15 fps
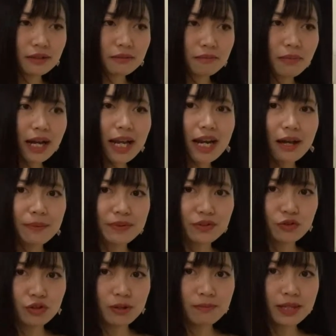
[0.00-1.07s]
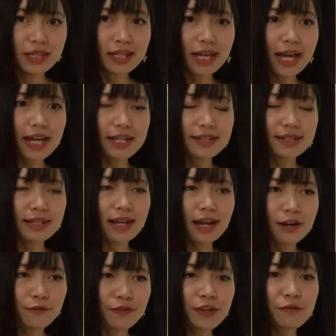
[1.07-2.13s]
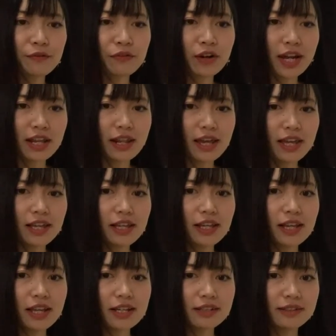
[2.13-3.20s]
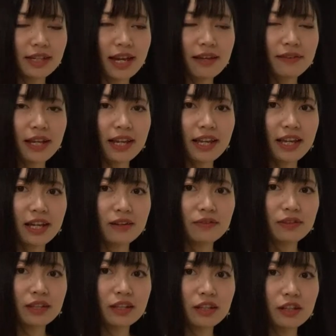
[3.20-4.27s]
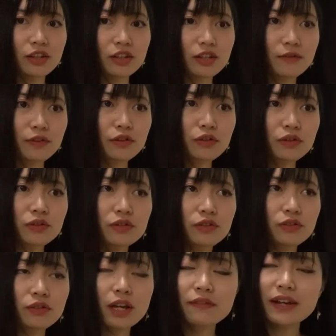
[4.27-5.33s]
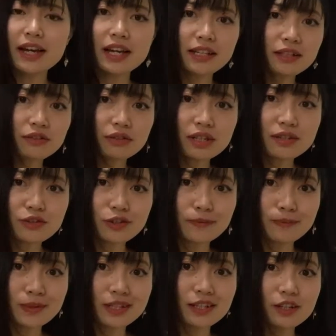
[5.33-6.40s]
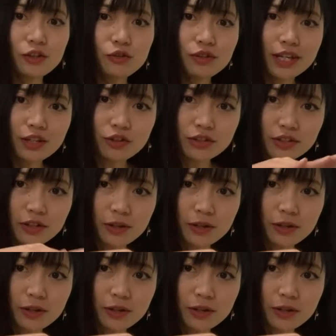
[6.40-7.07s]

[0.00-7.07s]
live streaming is every Friday, 10 a.m. If you have any questions, you can just